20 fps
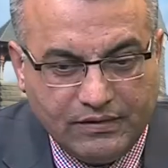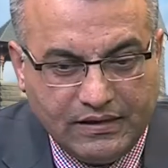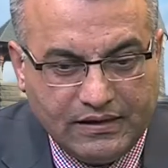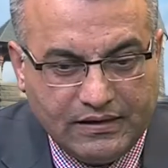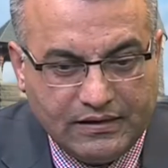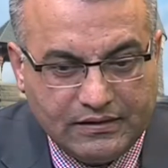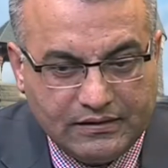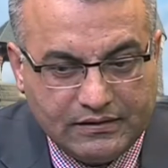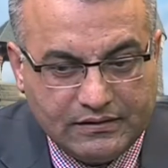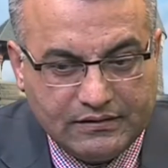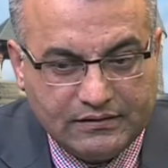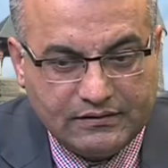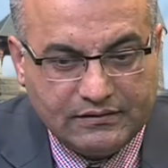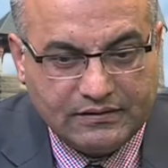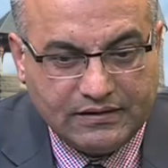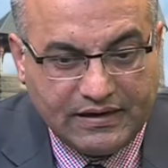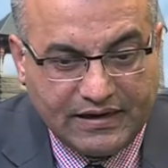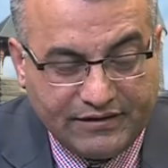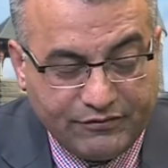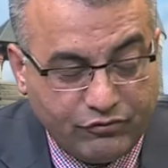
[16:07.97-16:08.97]

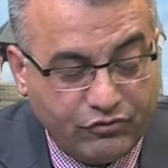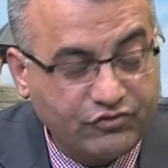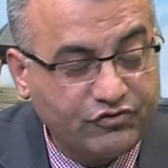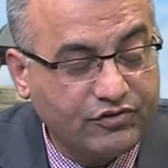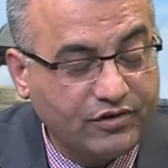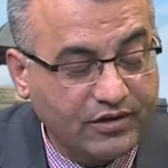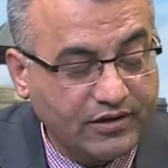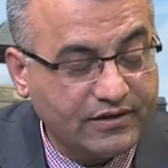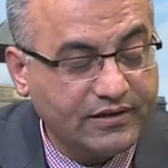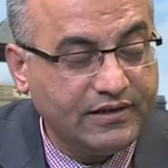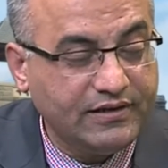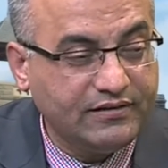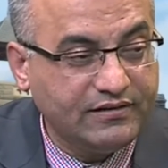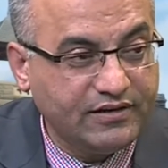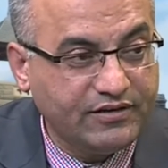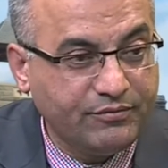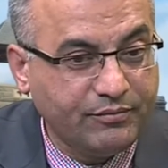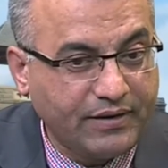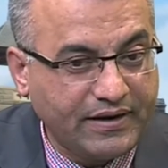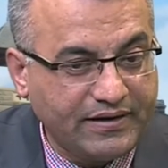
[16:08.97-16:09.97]
I was lucky
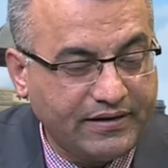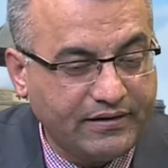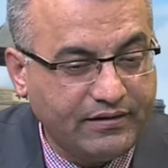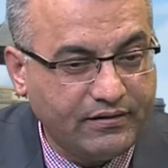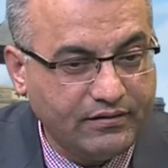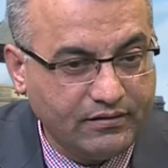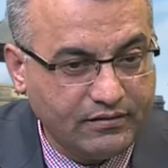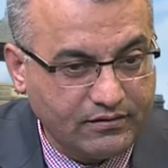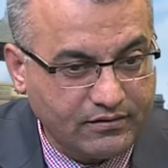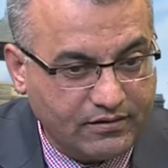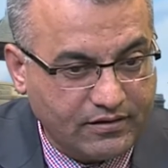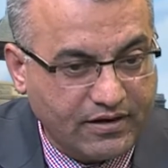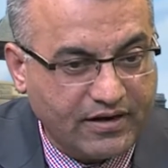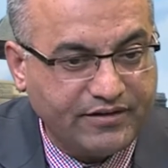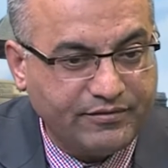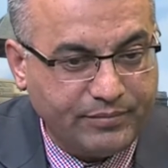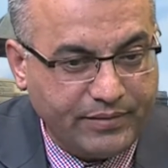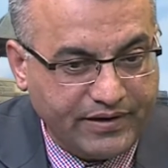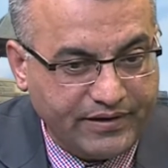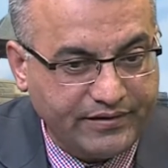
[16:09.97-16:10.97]
that my
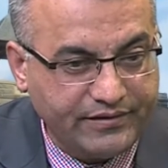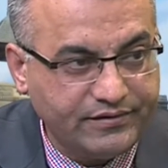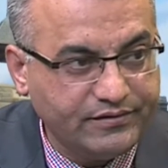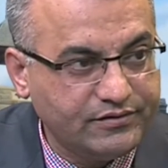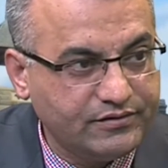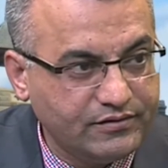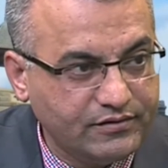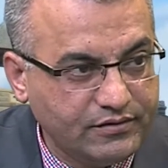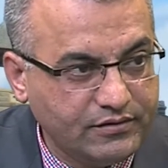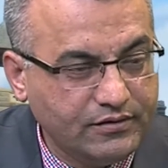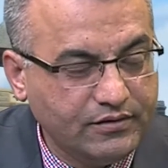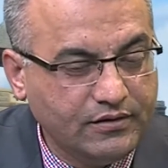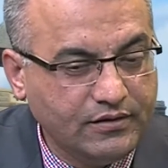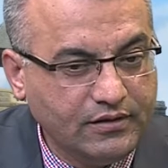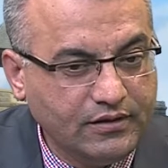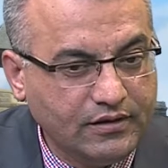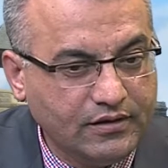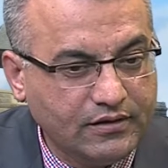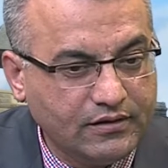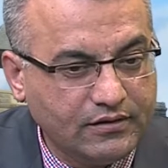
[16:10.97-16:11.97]
grandparents,
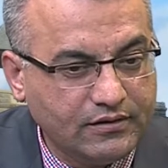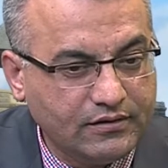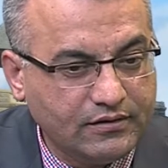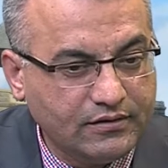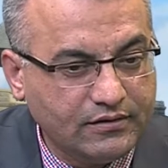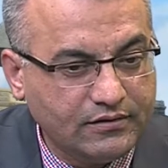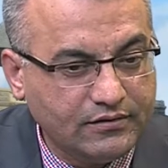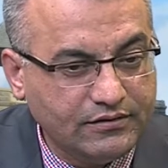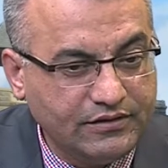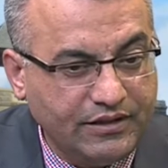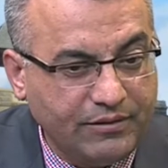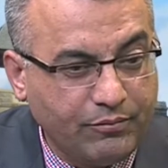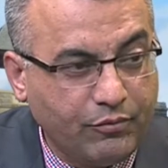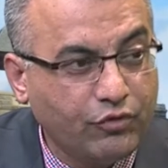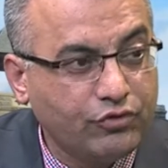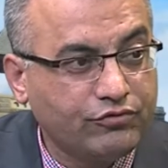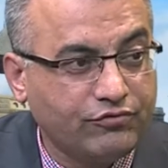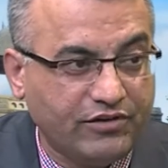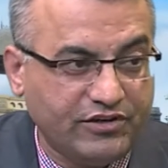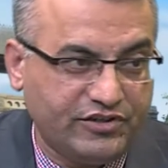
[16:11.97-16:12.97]
they
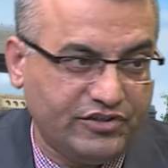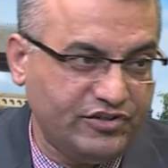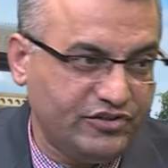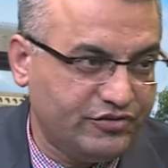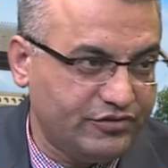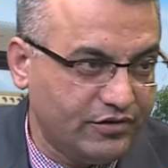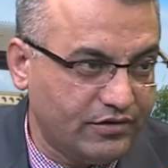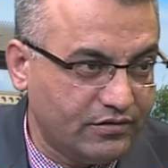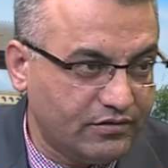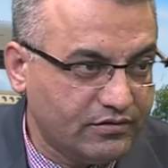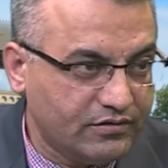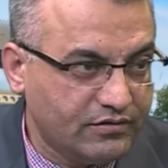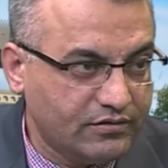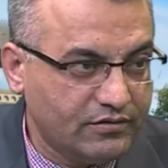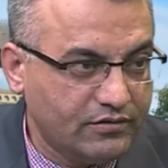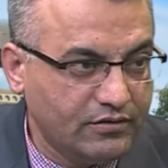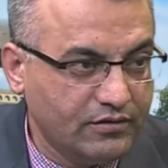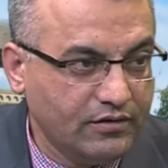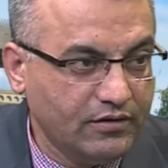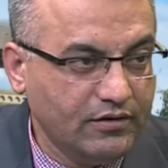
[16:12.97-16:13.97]
both were teacher,
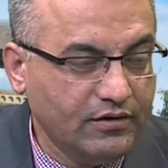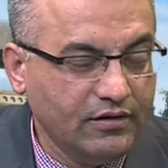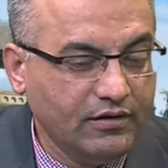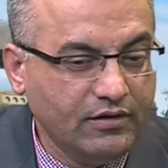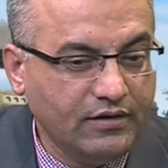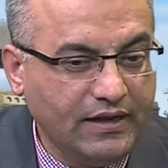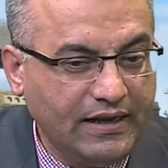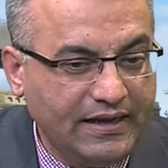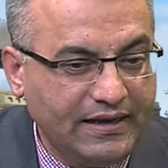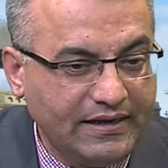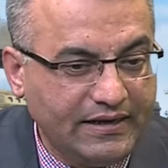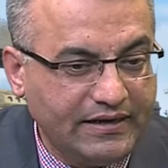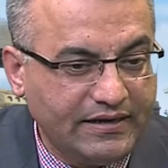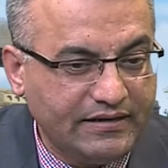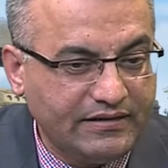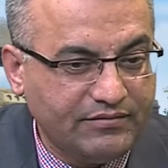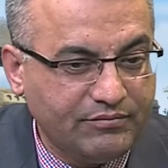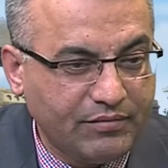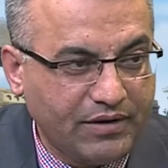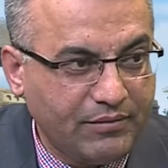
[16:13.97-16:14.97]

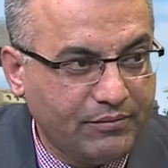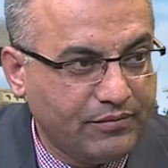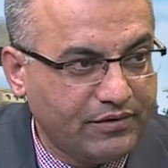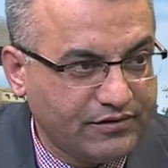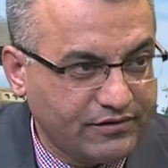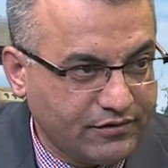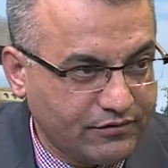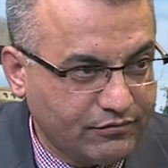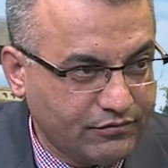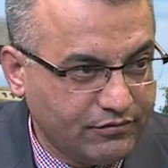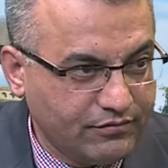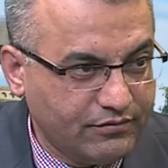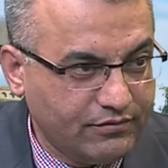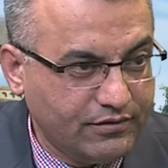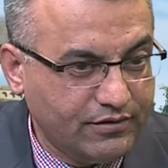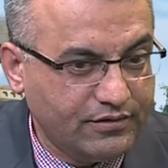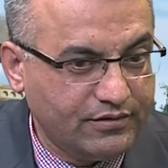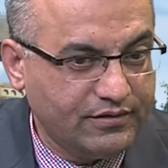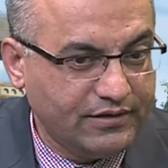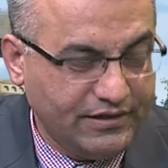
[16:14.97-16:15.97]
and my
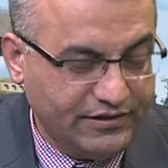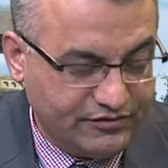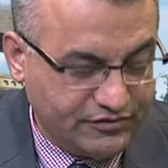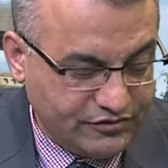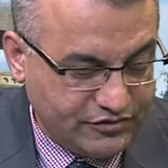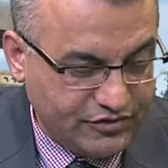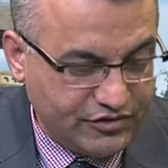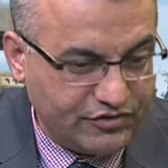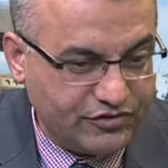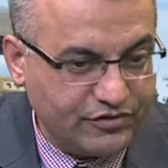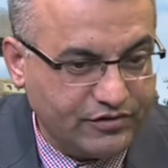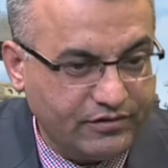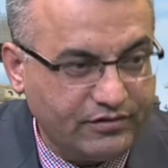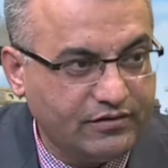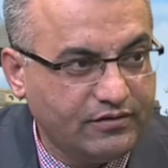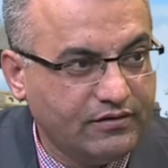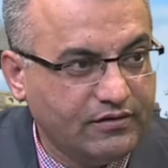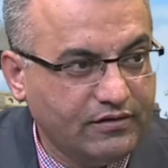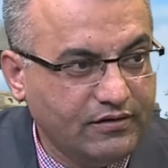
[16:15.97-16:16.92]
mother is a teacher.